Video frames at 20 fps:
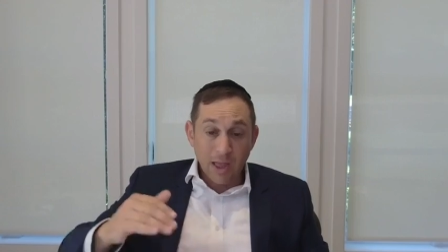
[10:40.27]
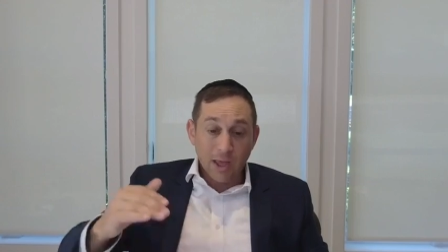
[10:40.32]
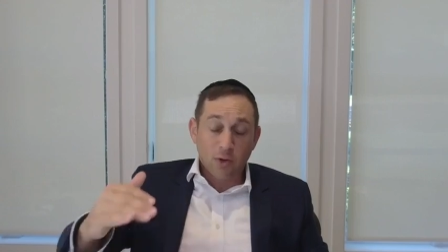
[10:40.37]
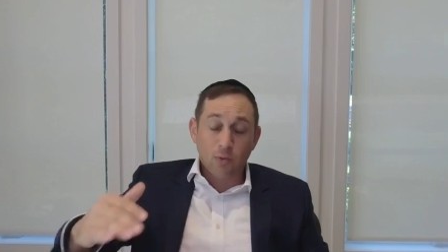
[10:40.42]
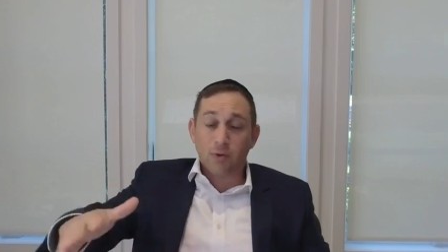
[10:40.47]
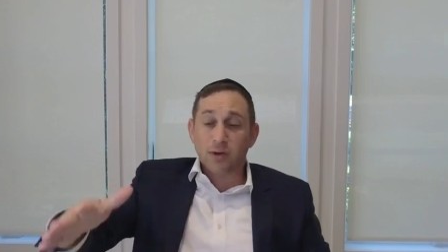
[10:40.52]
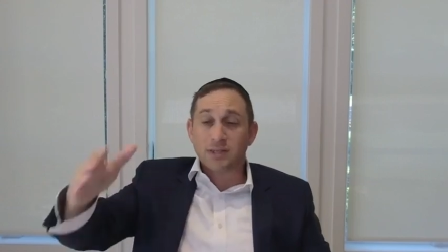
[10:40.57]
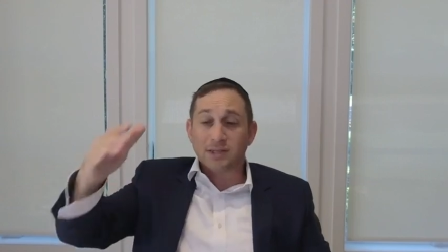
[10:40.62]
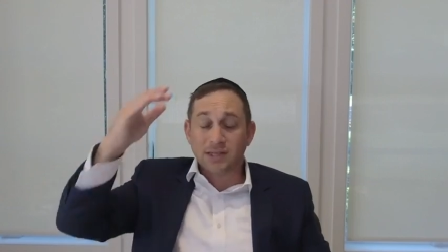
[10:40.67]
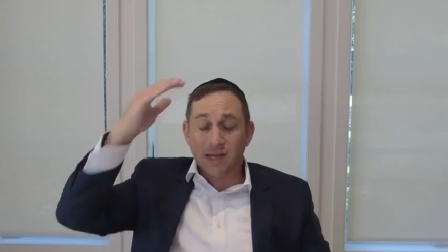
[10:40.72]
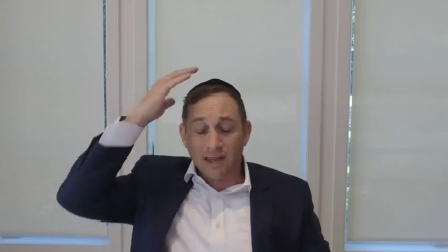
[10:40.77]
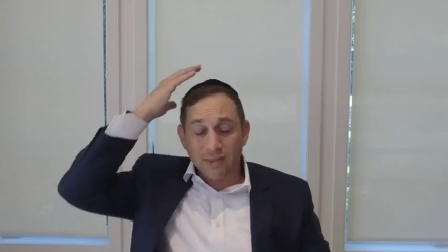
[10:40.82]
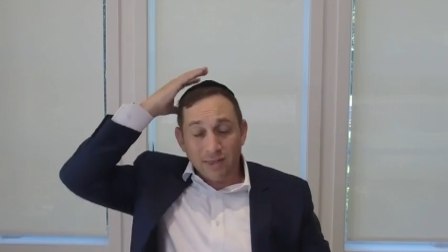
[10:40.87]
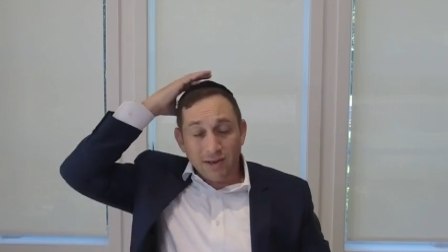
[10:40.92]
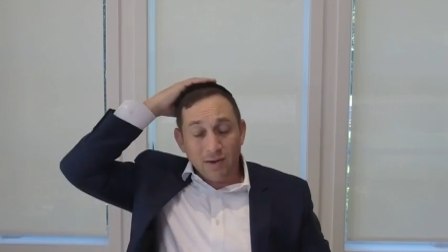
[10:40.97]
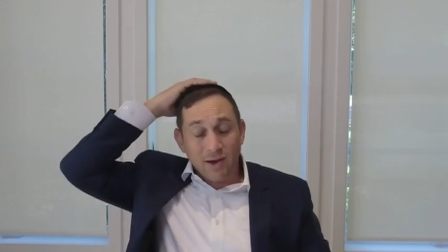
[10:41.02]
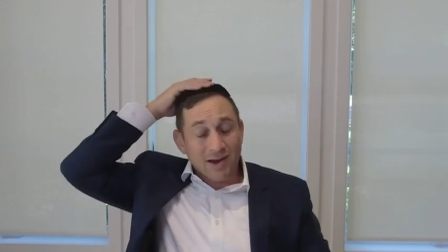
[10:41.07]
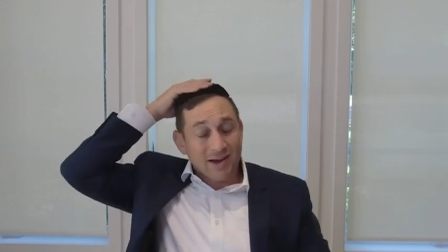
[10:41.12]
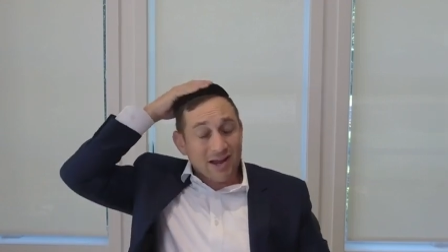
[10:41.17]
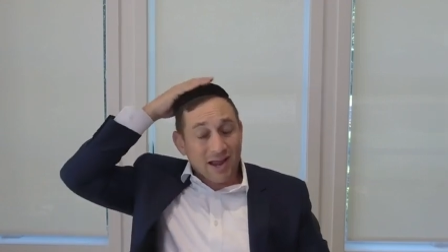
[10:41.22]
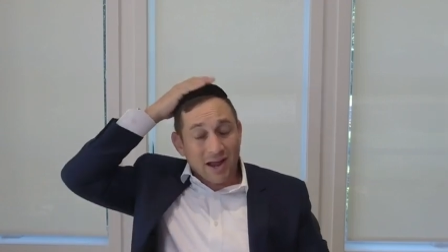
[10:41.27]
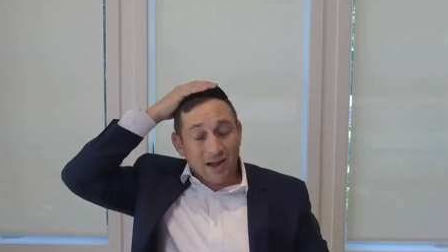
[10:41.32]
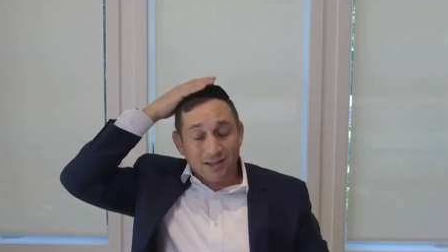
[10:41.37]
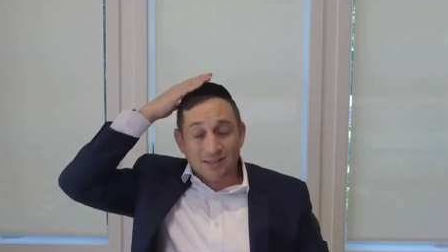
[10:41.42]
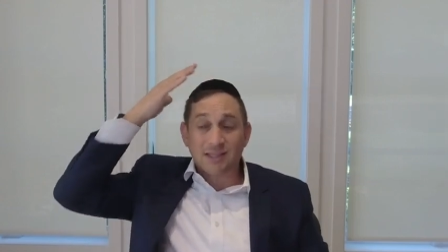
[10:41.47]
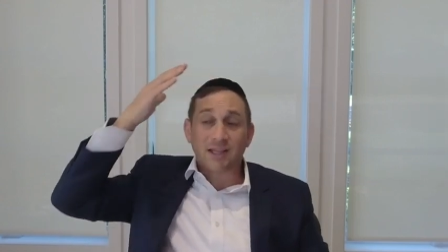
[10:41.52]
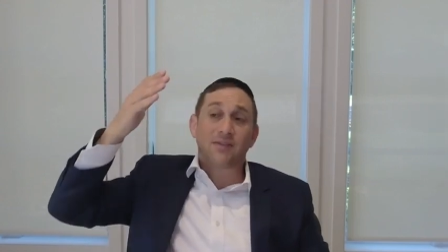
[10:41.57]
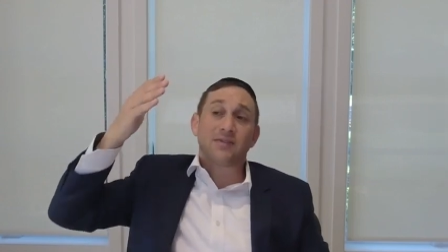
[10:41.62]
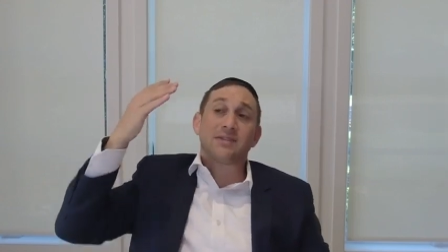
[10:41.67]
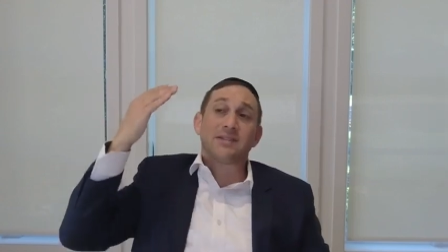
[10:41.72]
You want to say that now,
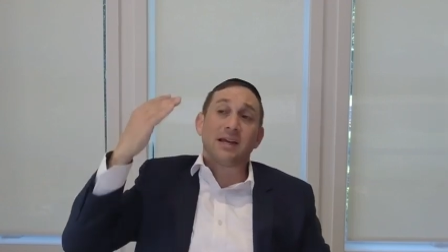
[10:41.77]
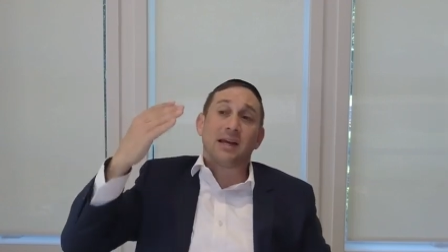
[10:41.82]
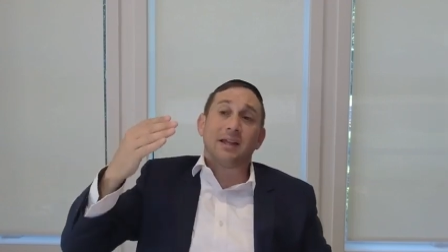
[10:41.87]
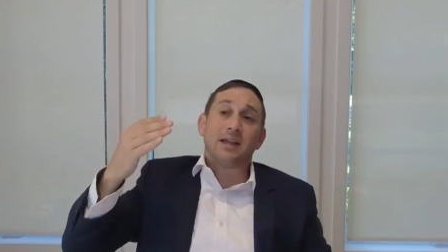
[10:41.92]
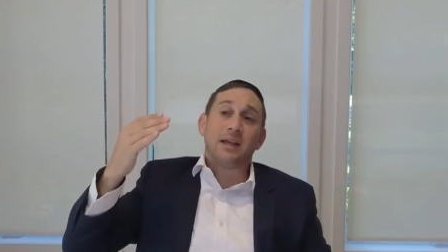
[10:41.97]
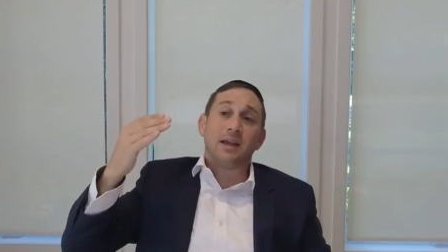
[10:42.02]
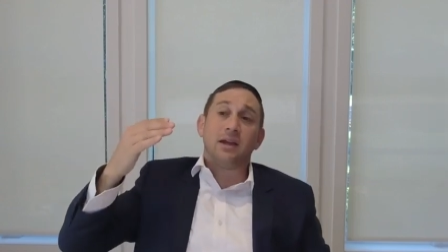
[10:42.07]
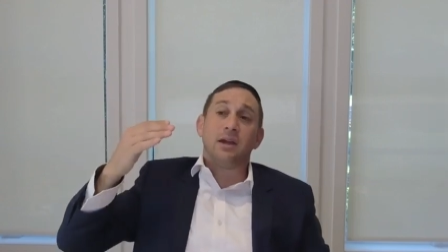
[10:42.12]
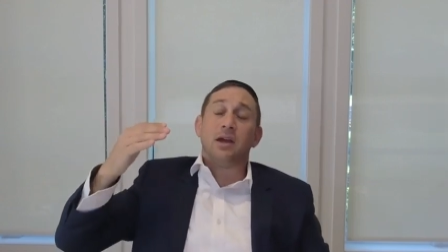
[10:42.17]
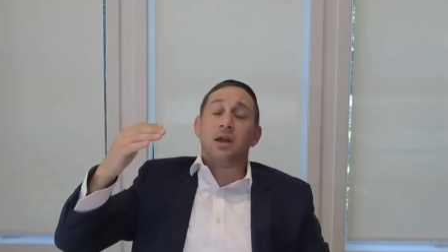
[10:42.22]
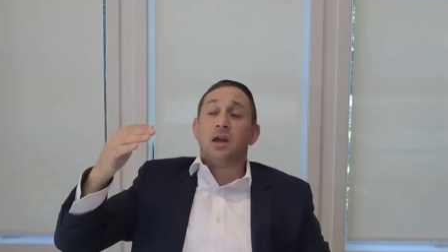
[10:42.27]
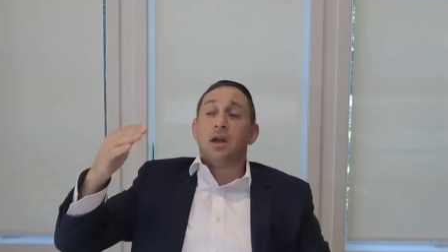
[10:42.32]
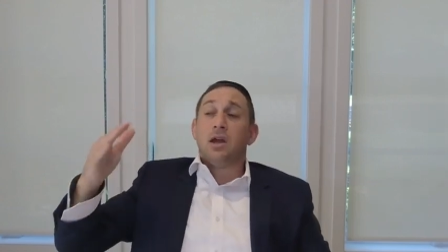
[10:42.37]
instead of selling